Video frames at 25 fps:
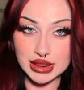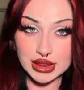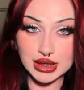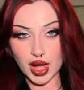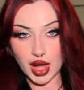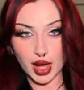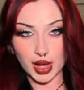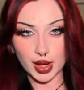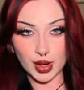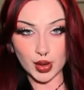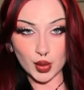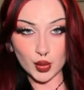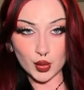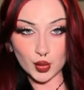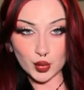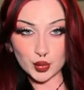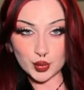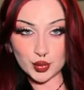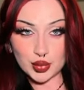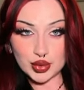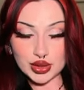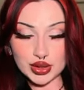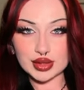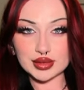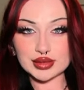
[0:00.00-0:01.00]
I hope
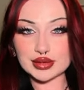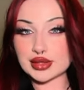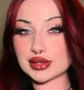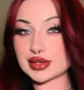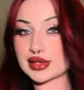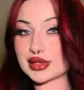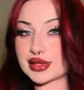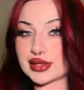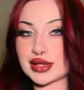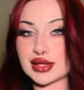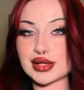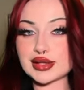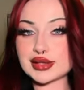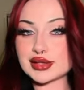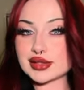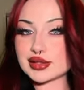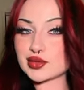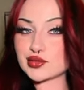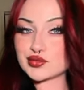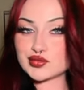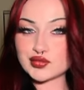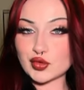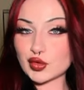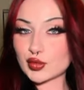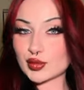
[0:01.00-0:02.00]
this is nice and
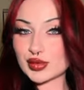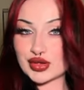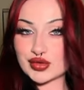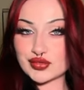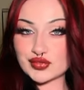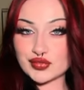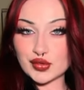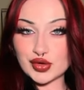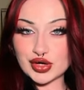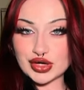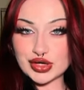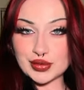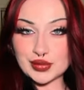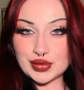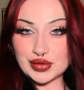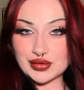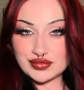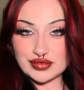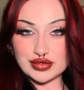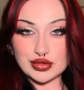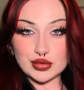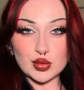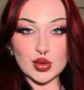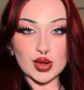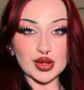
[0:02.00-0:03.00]
informative for you if
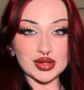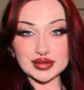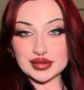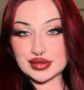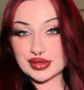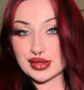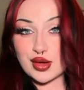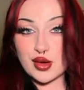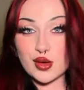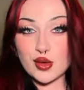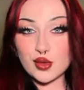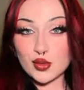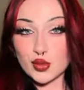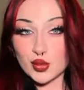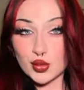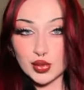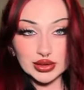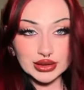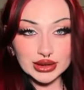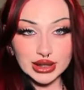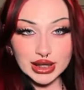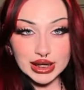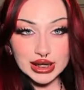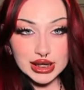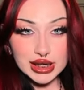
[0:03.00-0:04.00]
you also would
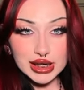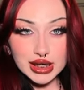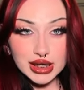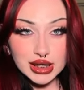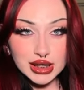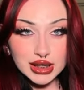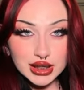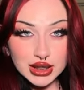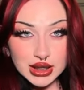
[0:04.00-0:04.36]
like